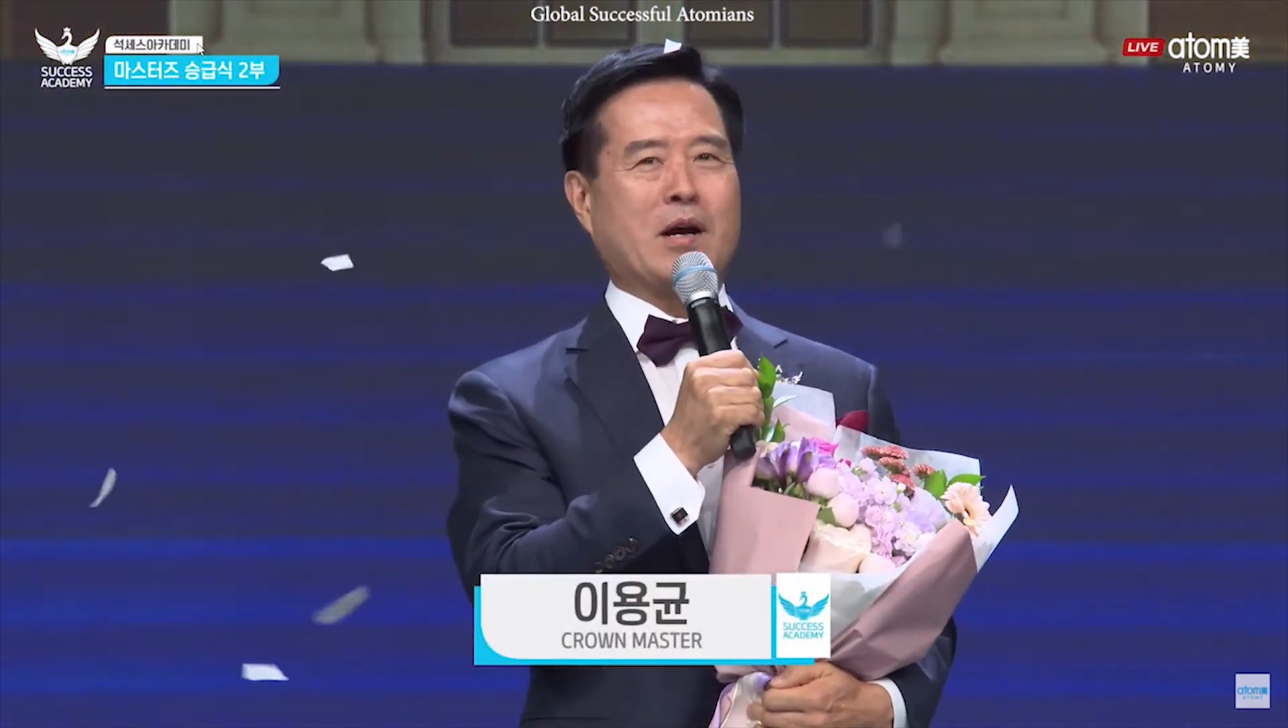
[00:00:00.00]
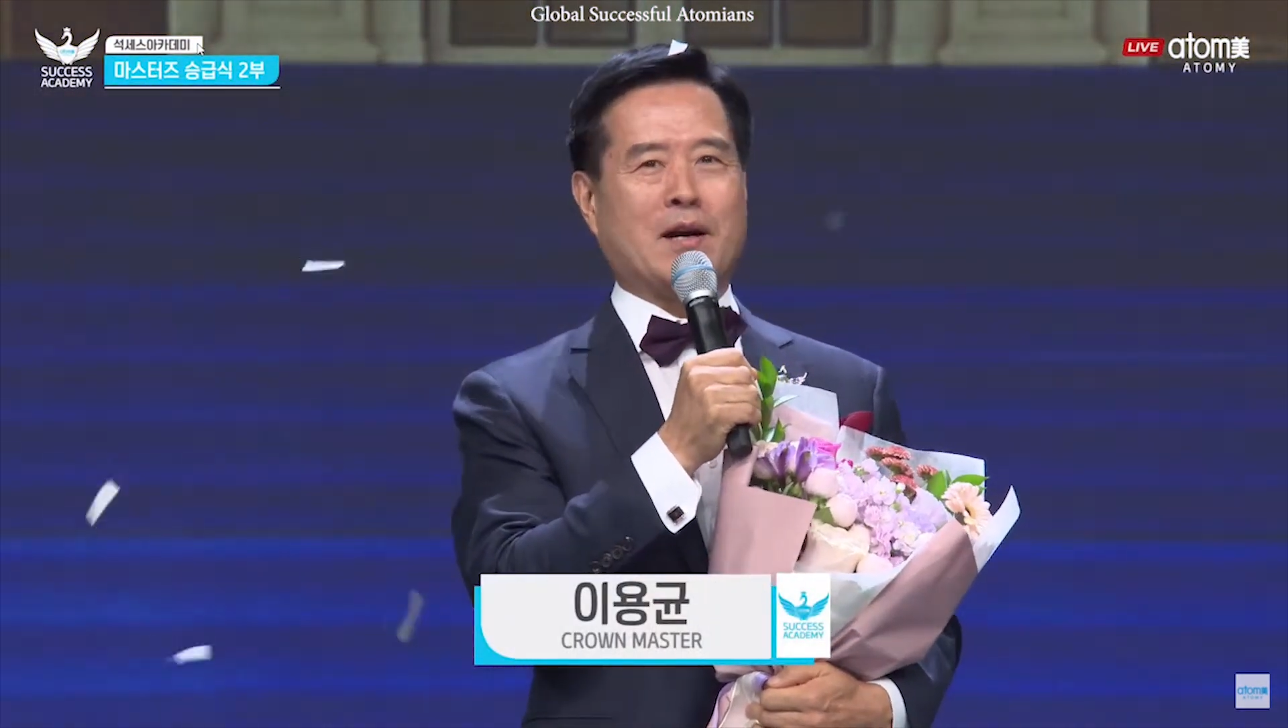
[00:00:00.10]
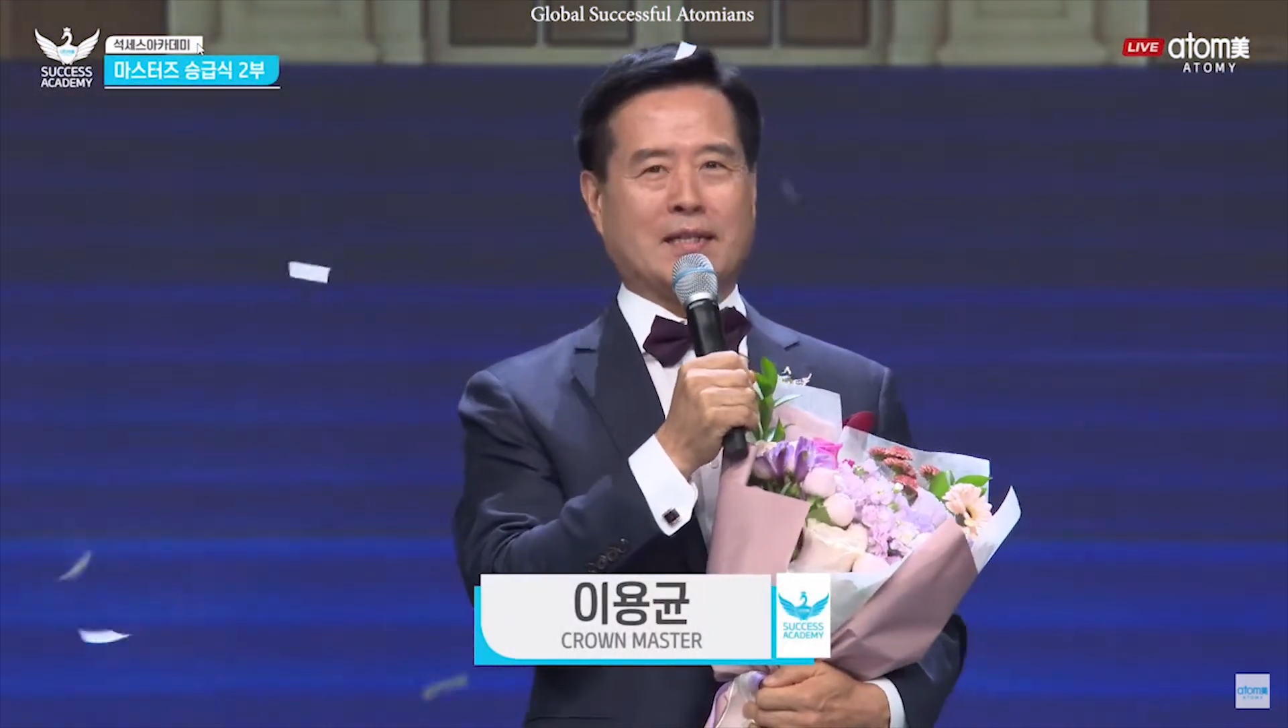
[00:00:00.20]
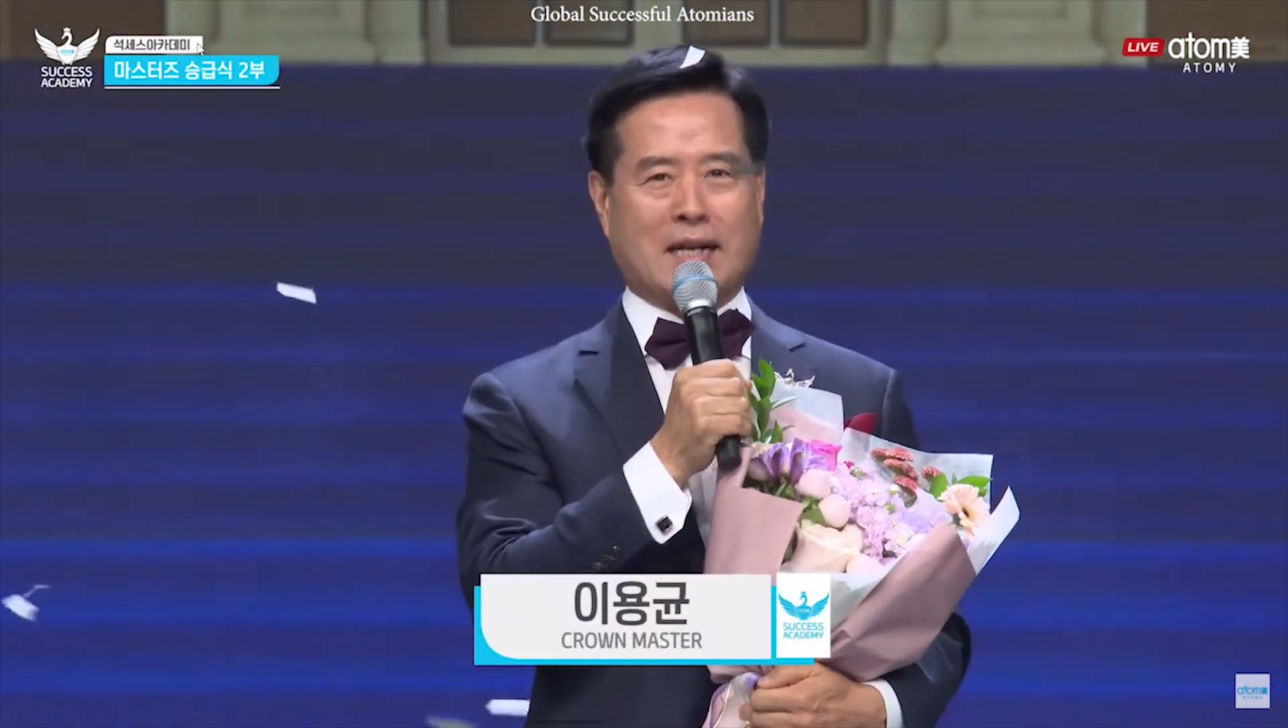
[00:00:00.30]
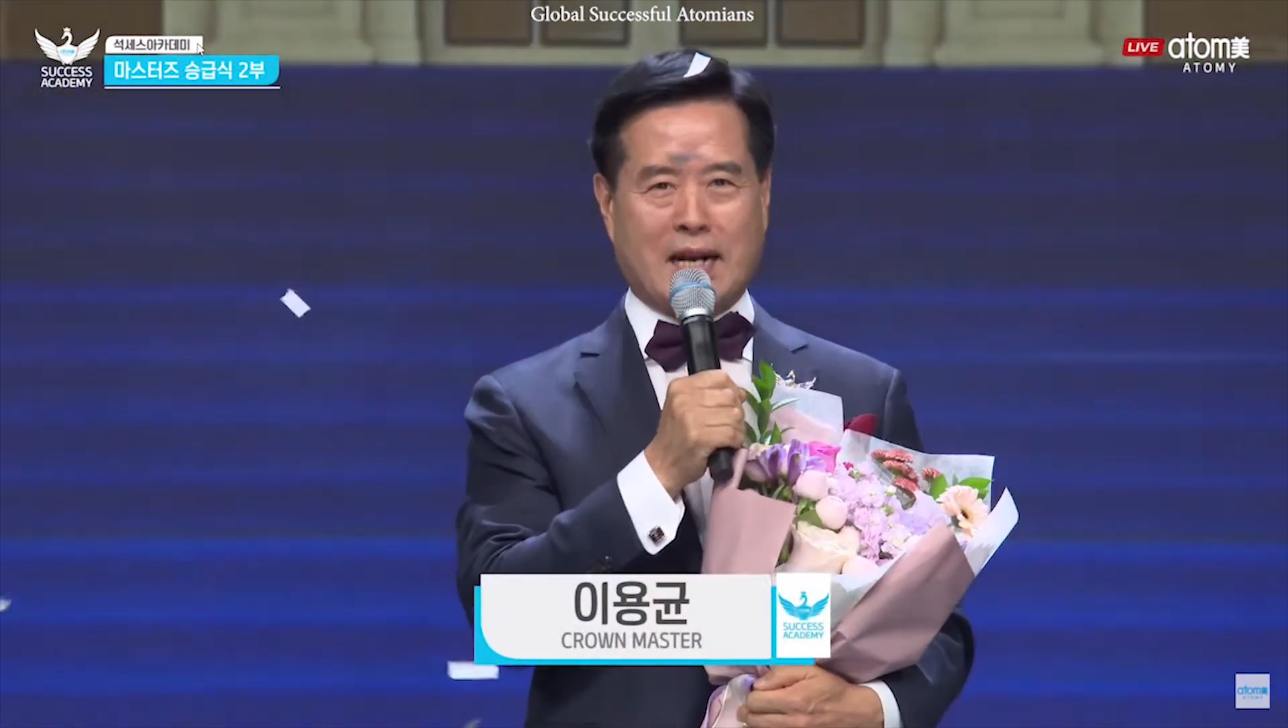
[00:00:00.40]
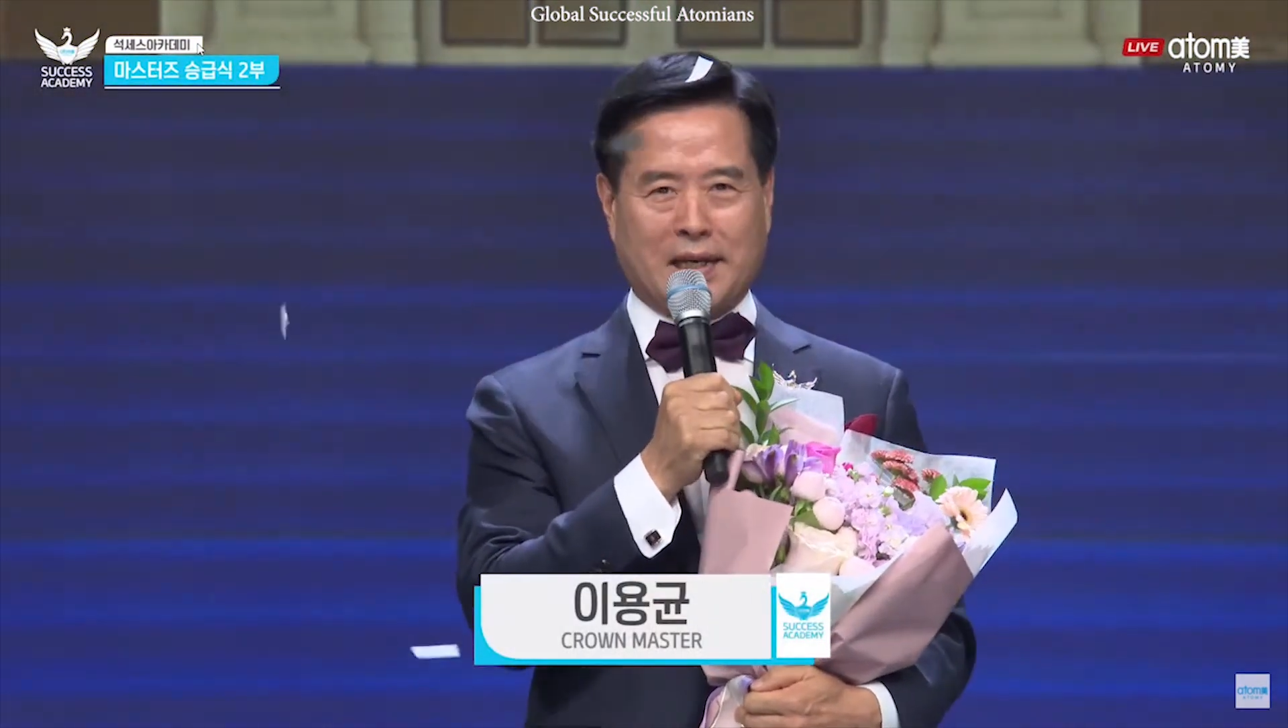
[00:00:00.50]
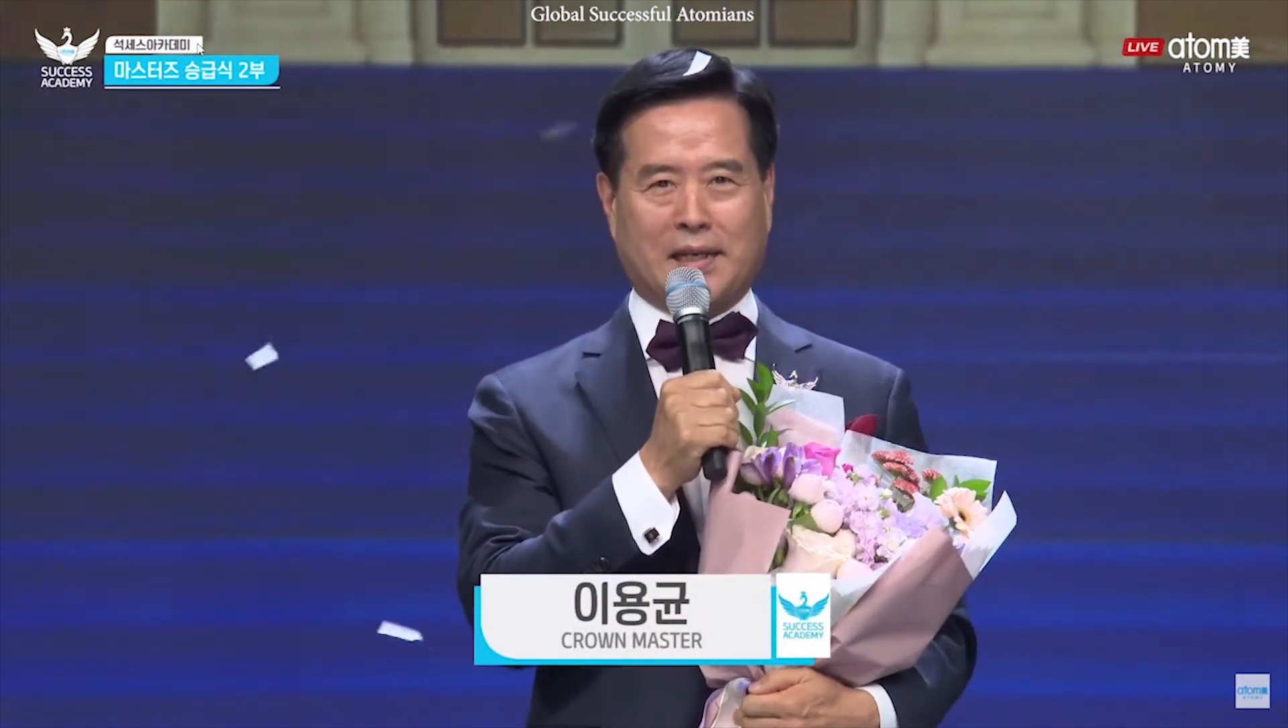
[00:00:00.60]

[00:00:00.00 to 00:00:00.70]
you all.